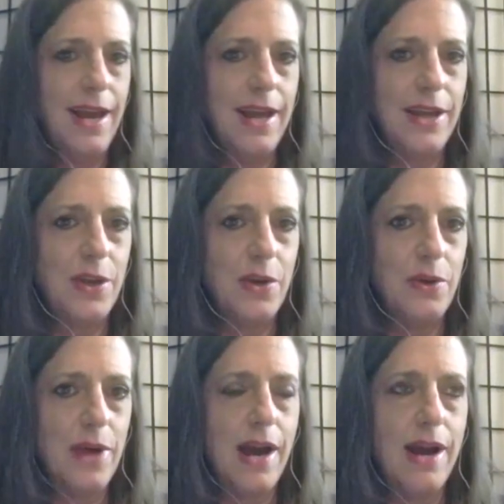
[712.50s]
you
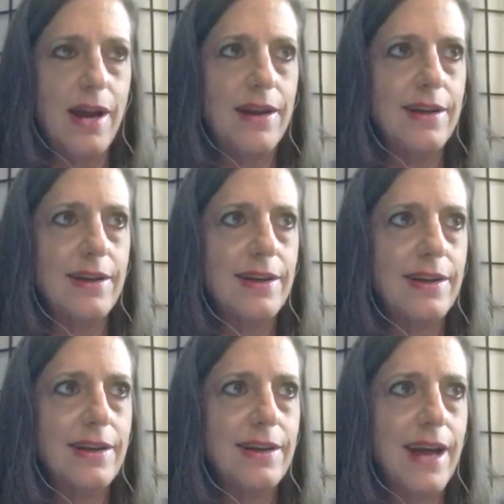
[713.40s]
know, uh,
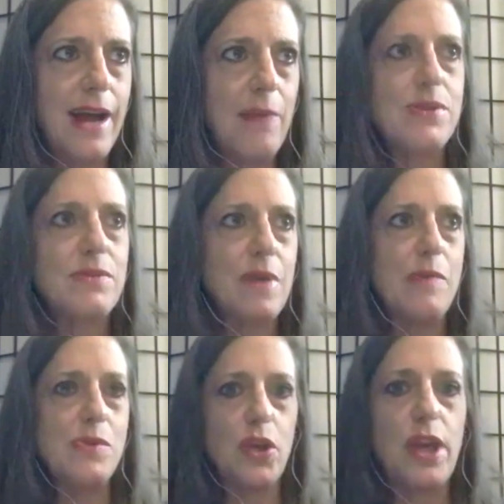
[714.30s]
I was, I
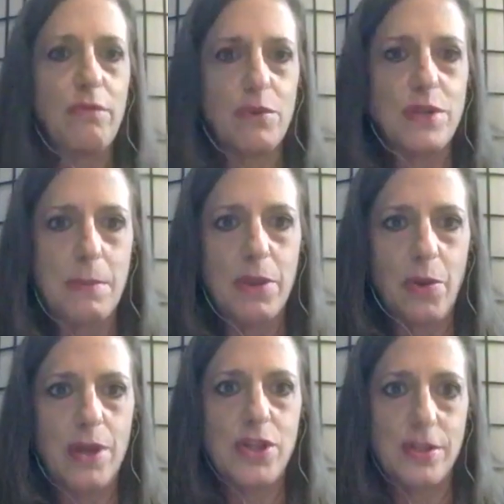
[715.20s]
was looking through some of the
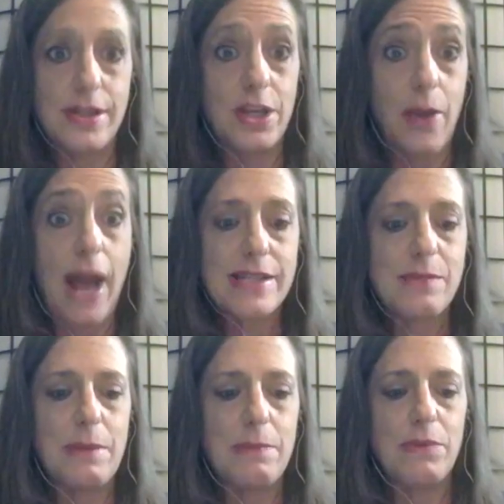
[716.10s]
questions that you asked
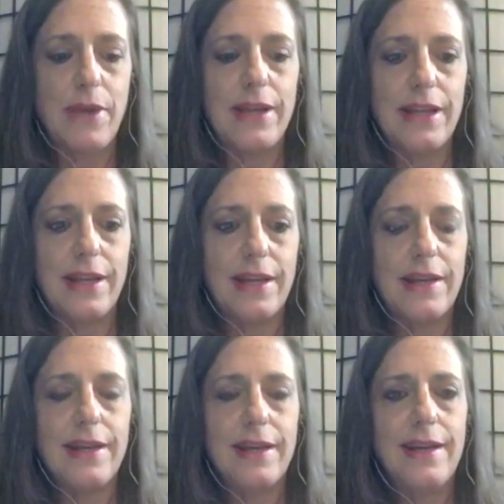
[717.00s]
me, right? Like,
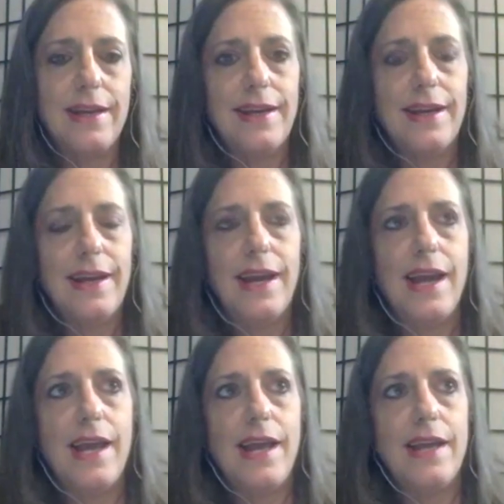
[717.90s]

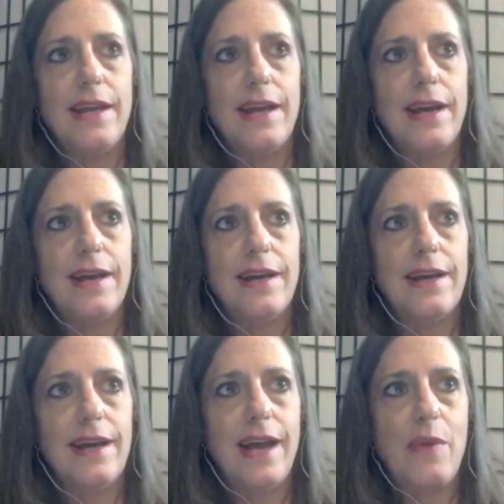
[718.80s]
and, uh,
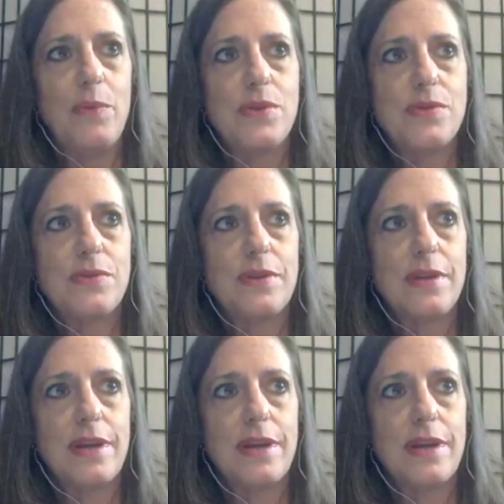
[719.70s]
I was